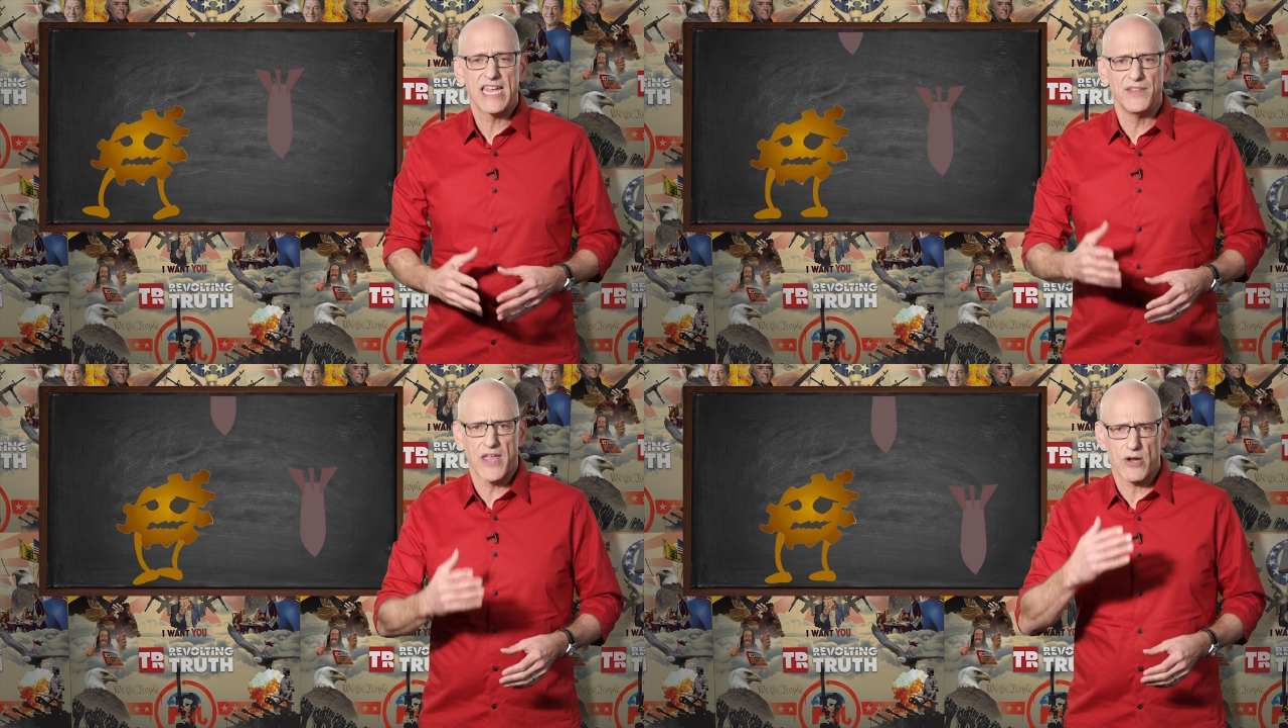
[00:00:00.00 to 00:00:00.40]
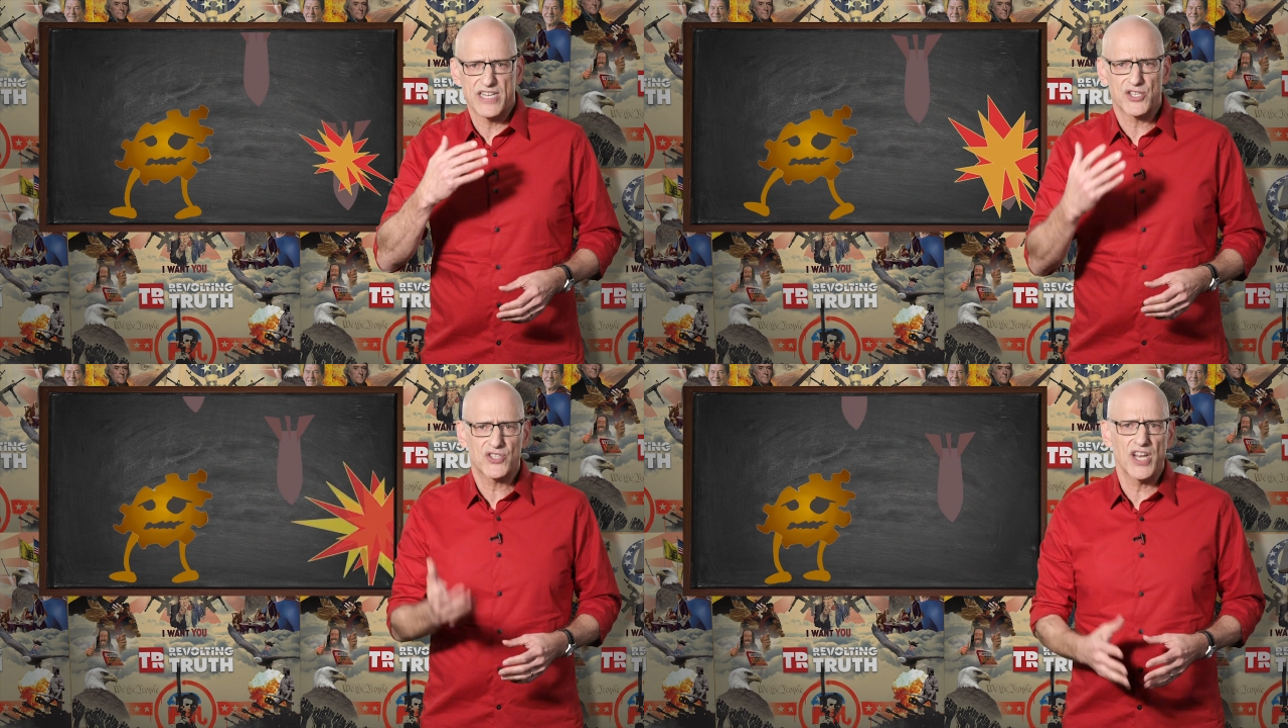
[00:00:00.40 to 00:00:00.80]
in their
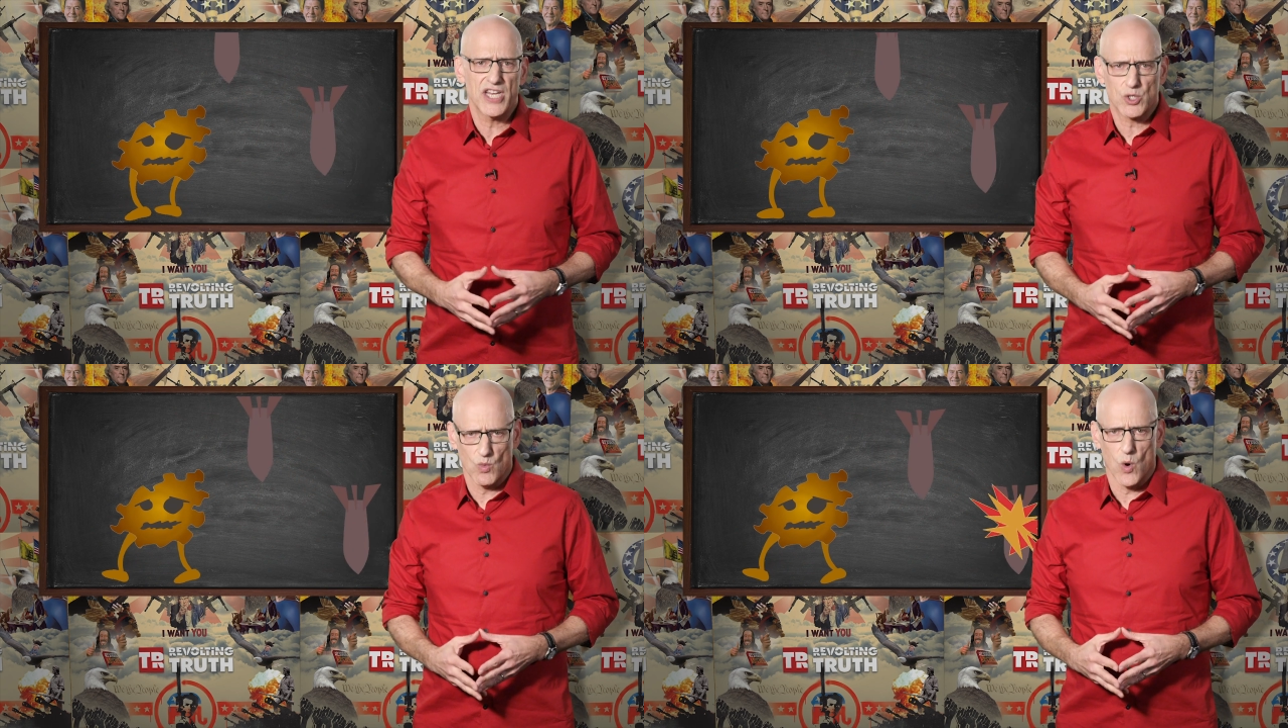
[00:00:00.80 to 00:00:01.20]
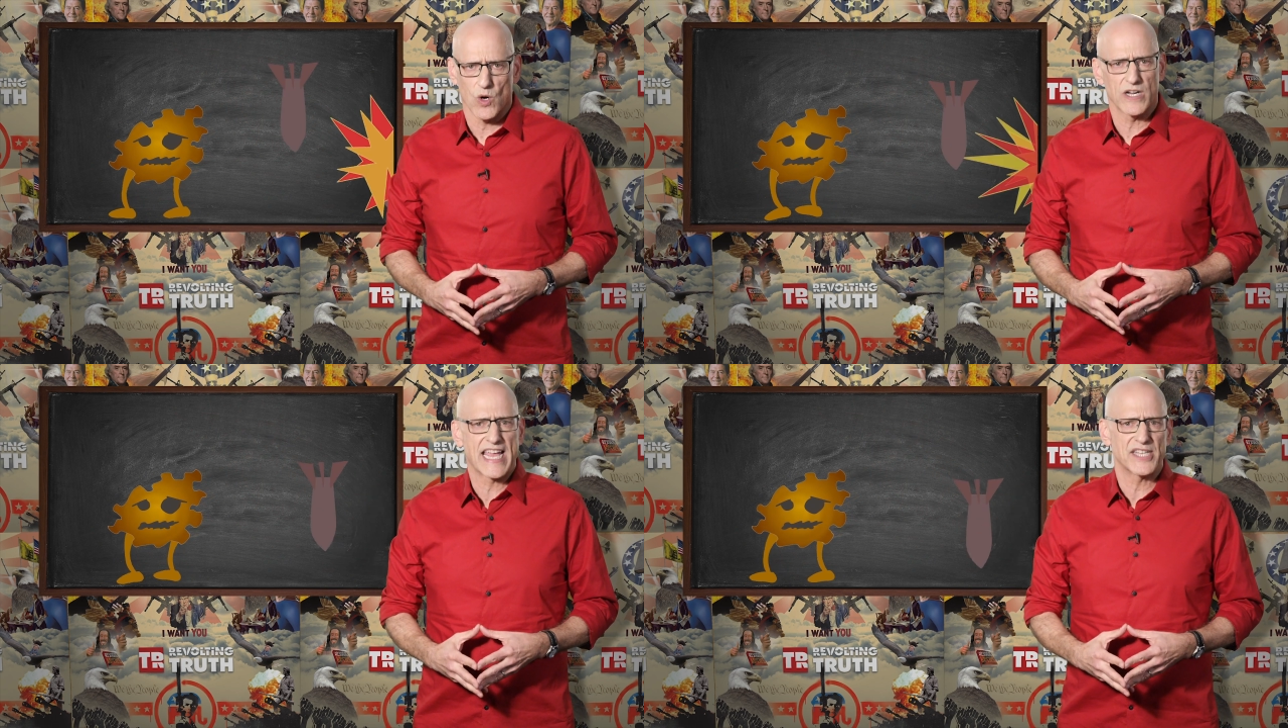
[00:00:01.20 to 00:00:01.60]
insidious
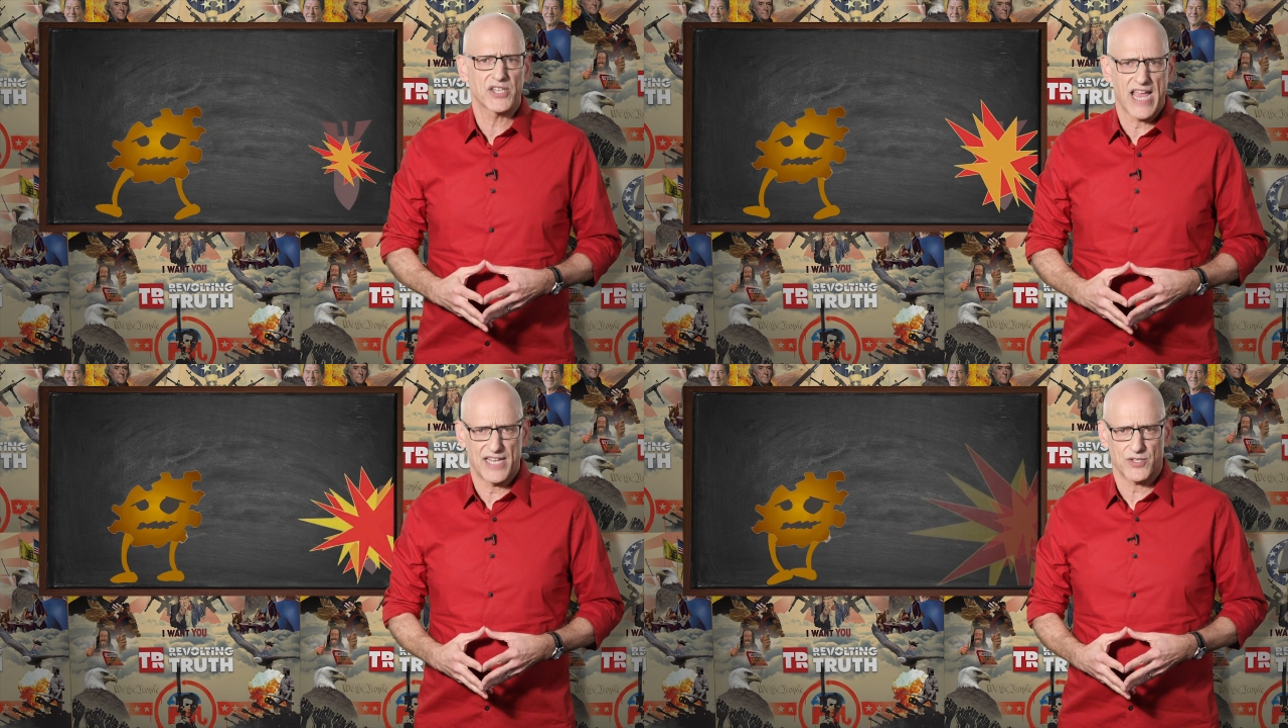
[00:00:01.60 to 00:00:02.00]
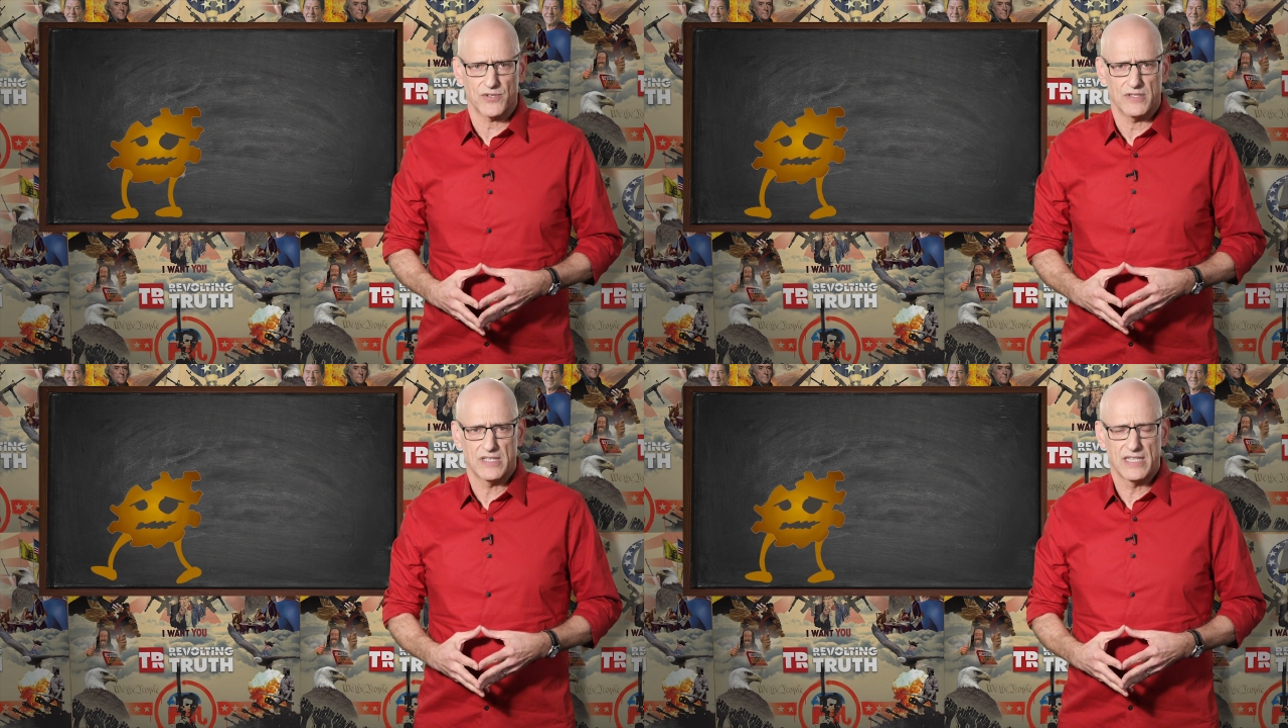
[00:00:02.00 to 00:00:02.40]
war against cancer.